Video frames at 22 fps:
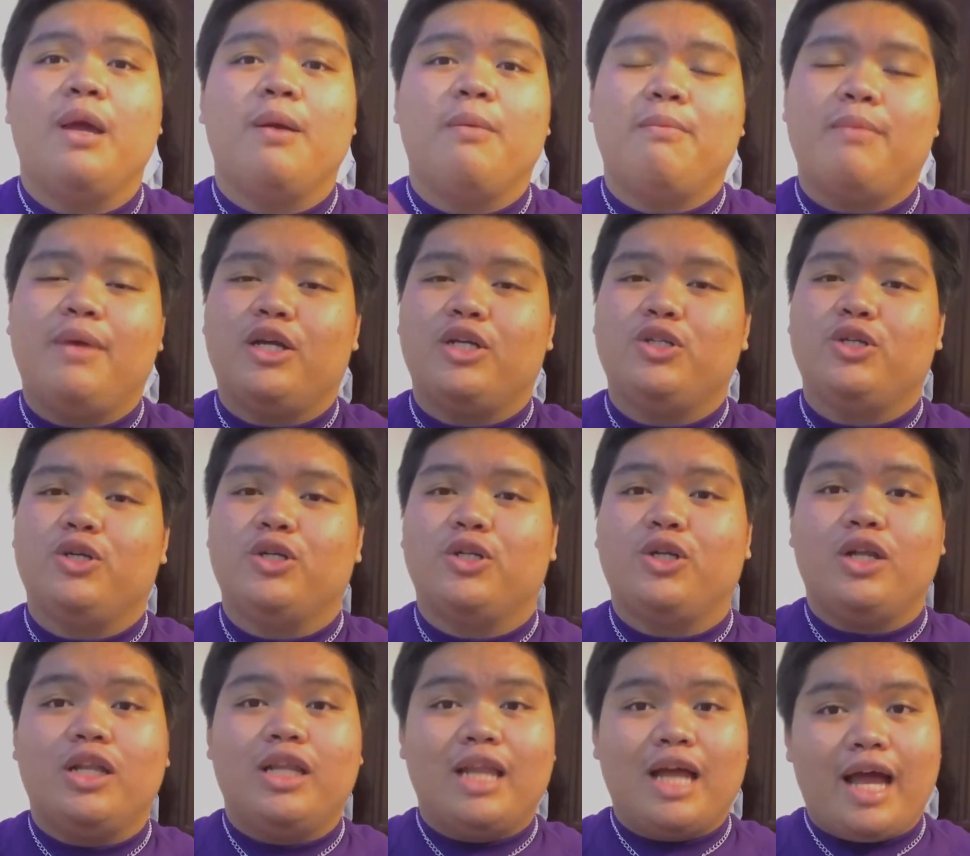Make sure
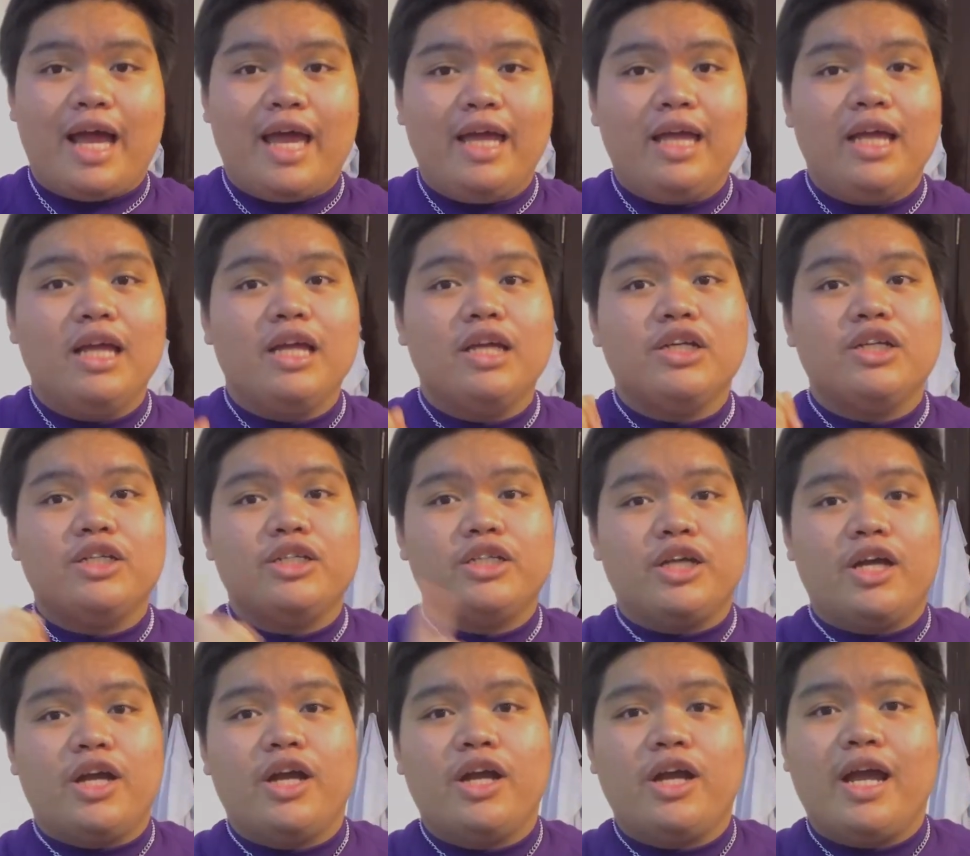to like,
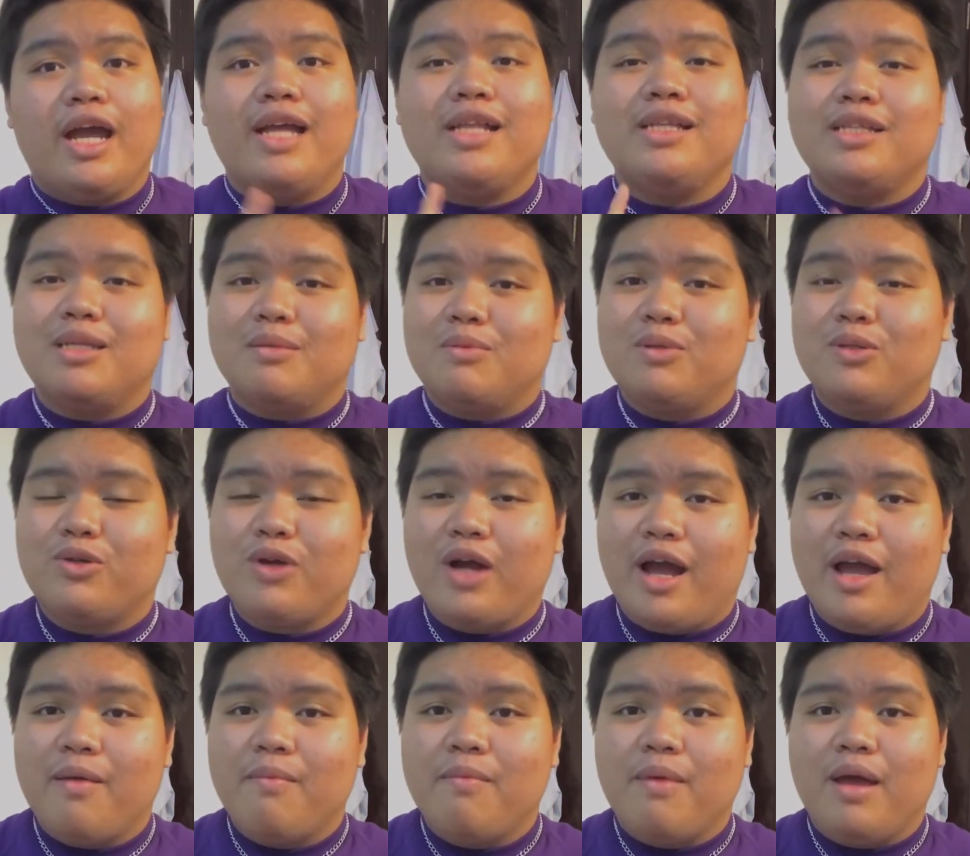share, and
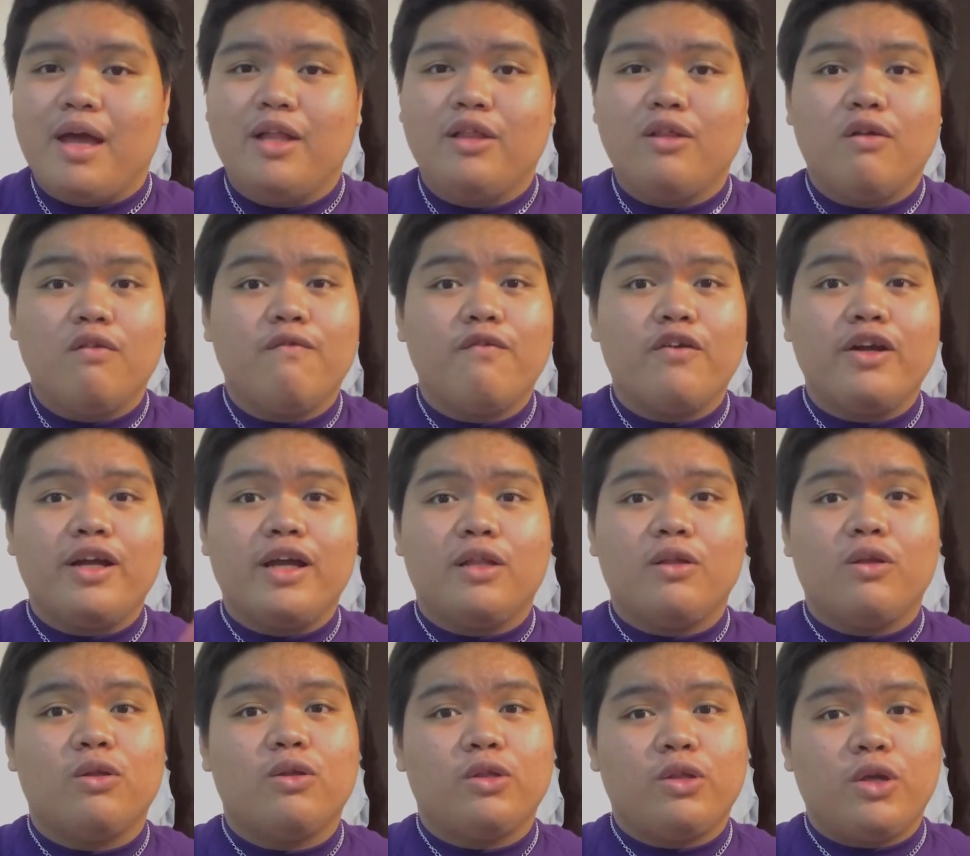subscribe, and don't forget
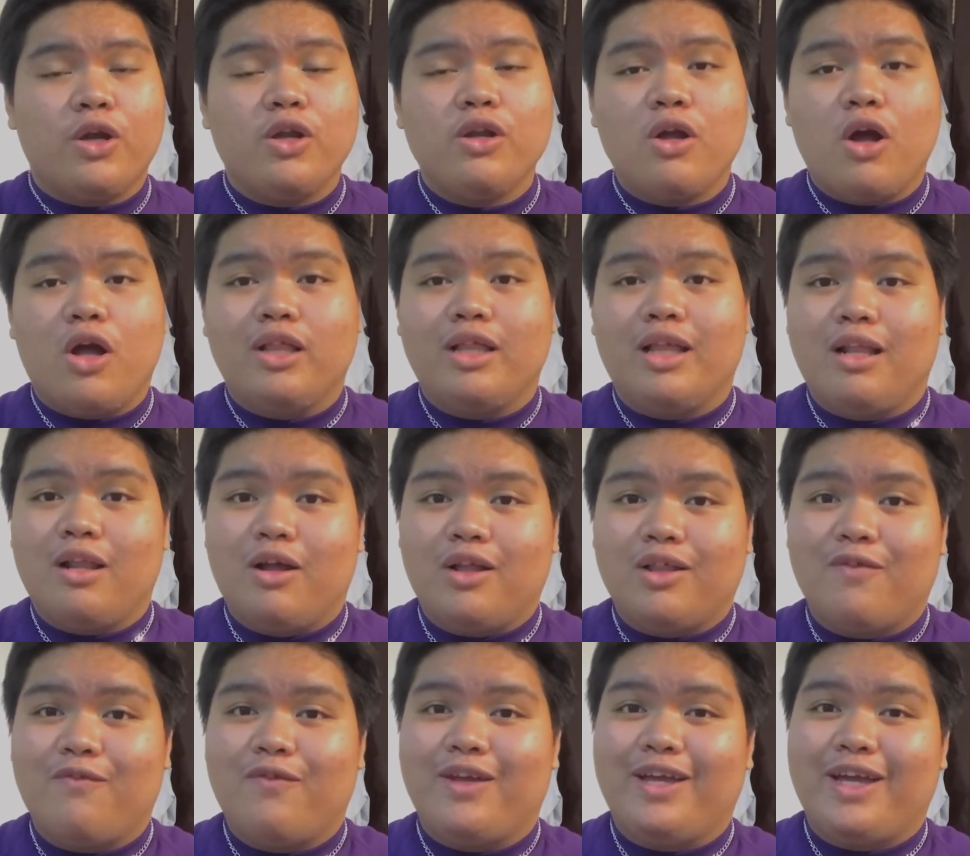to turn on the
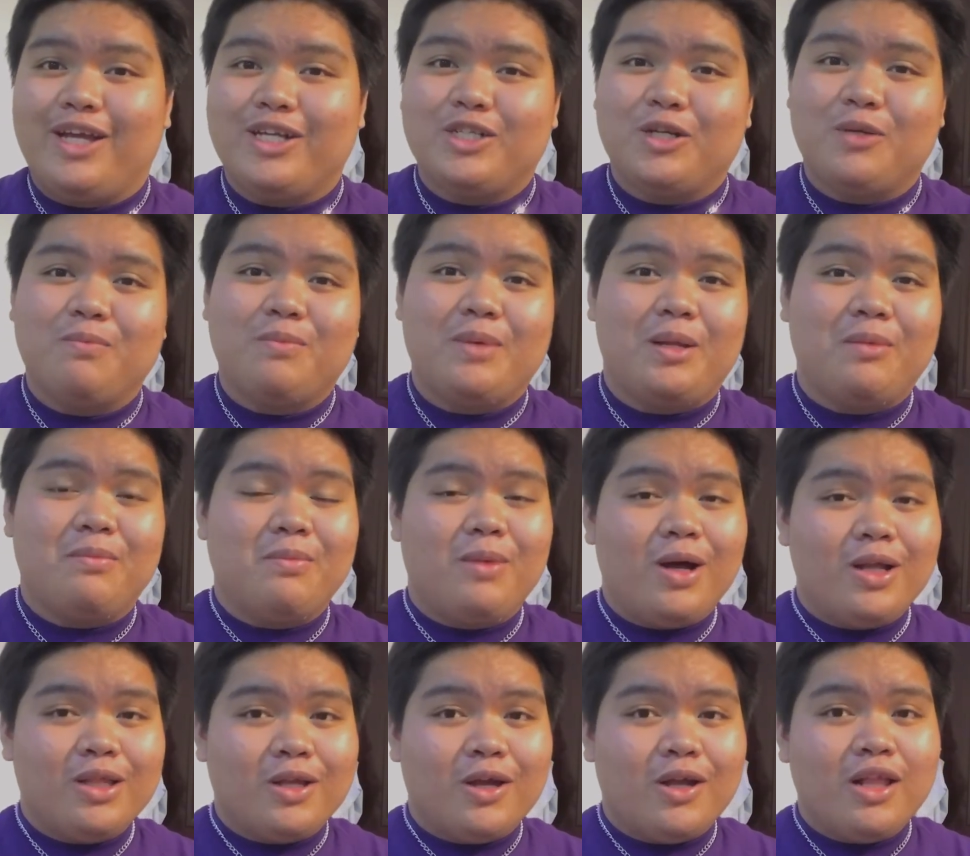notification bell
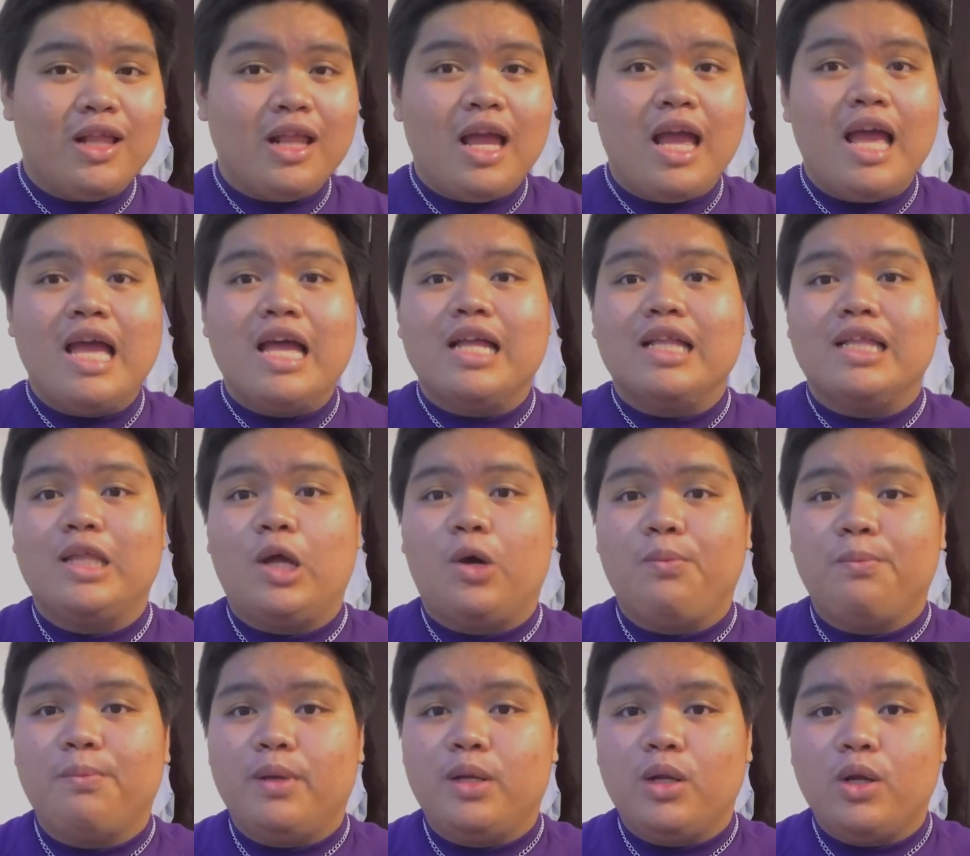button
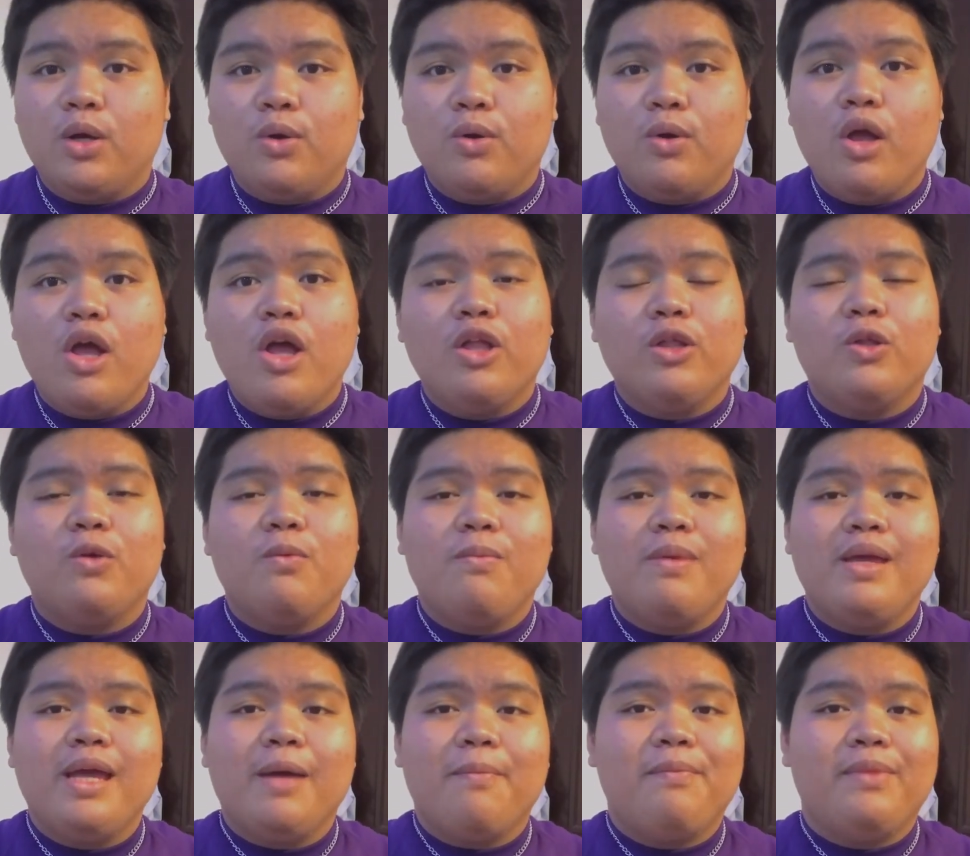down below to
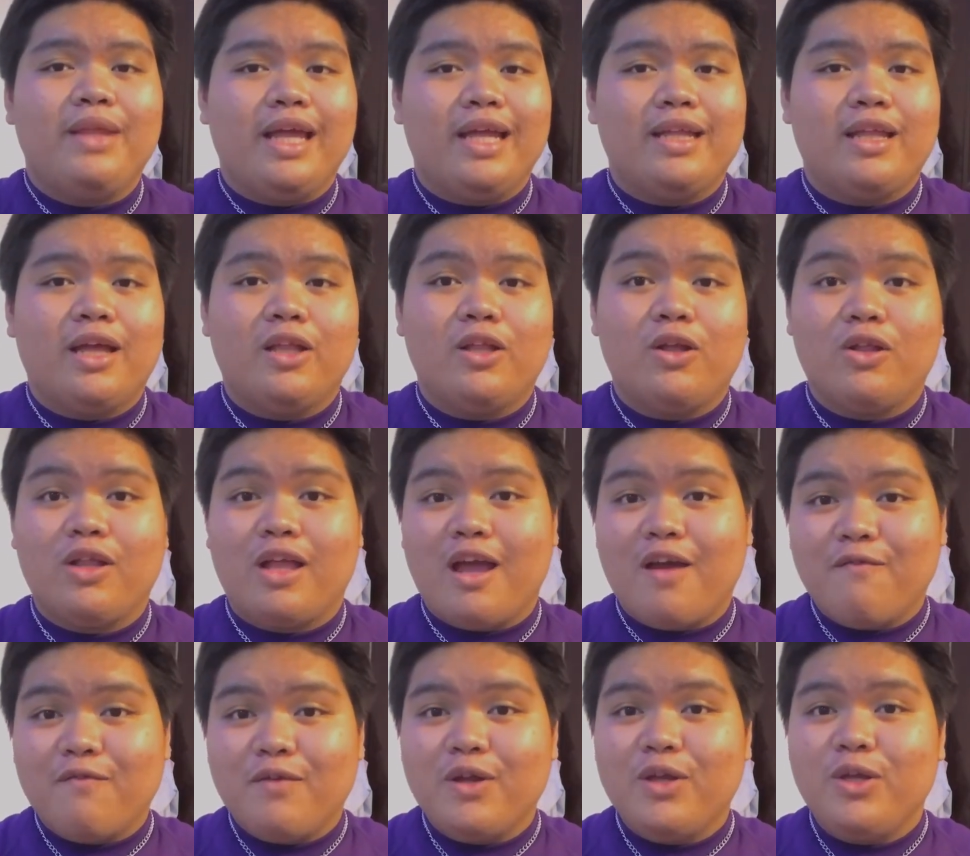be updated on
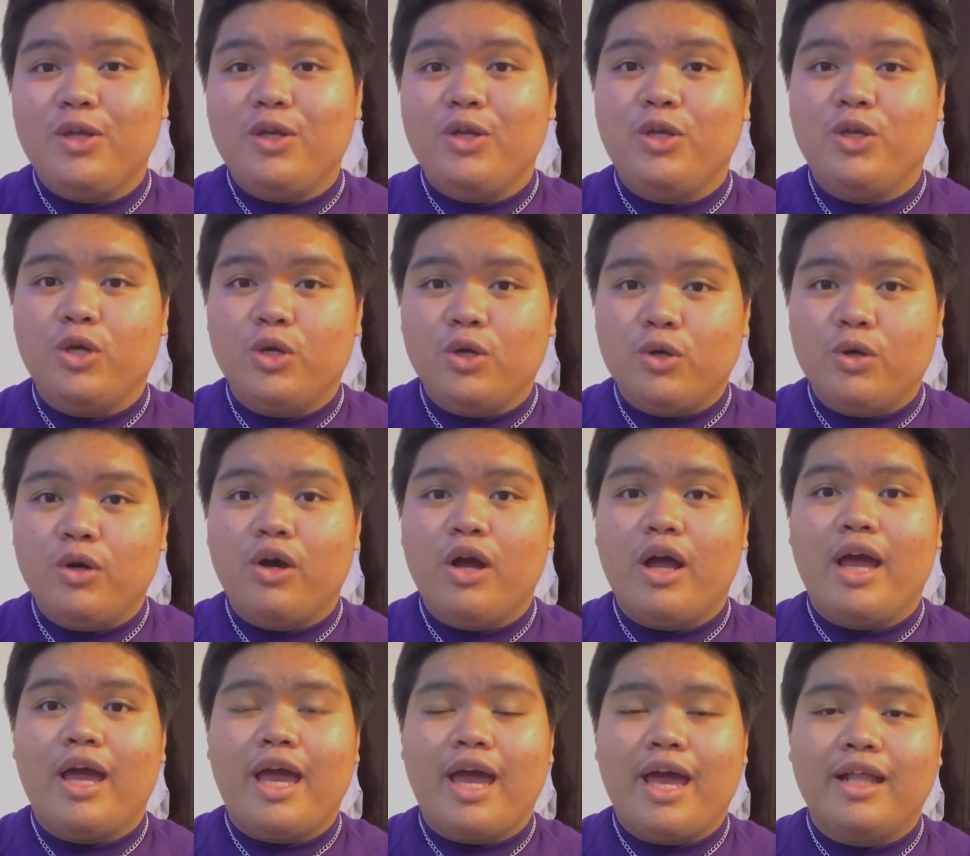every new
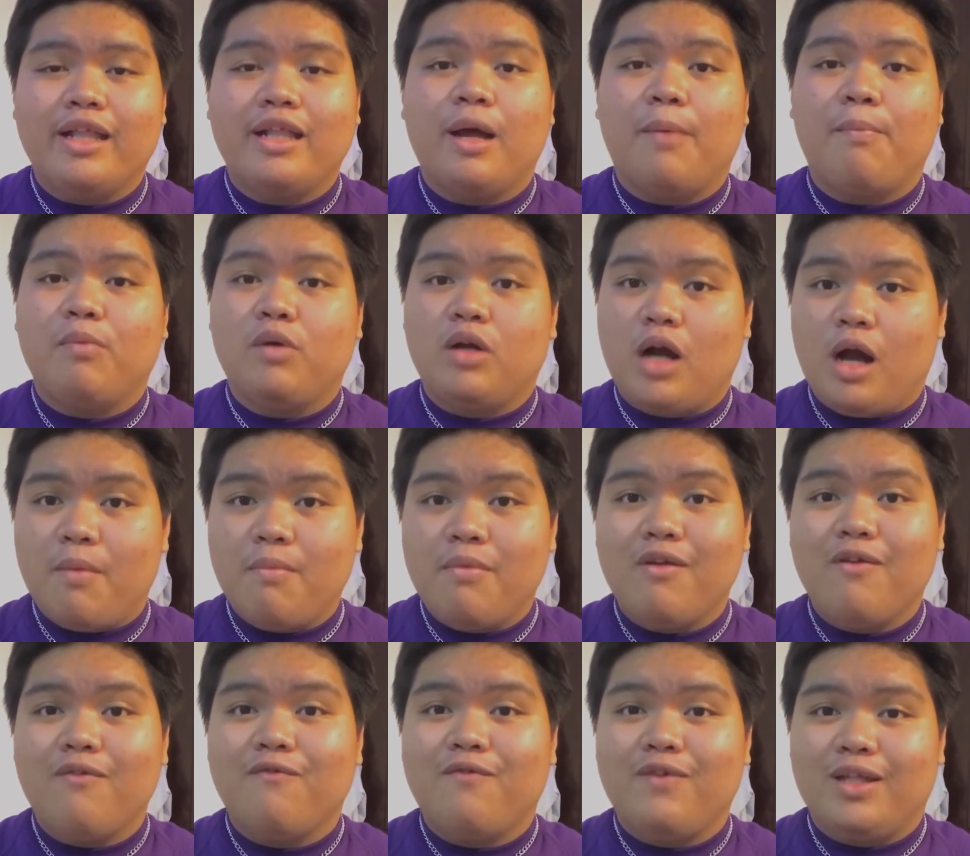and
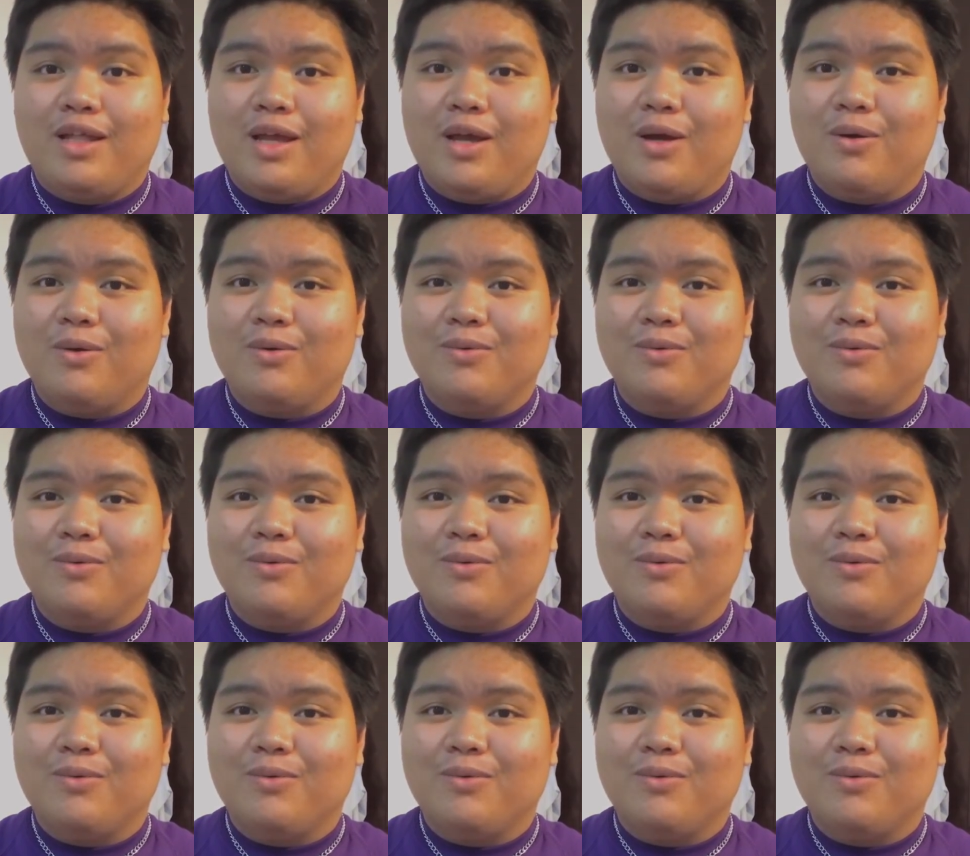upcoming video.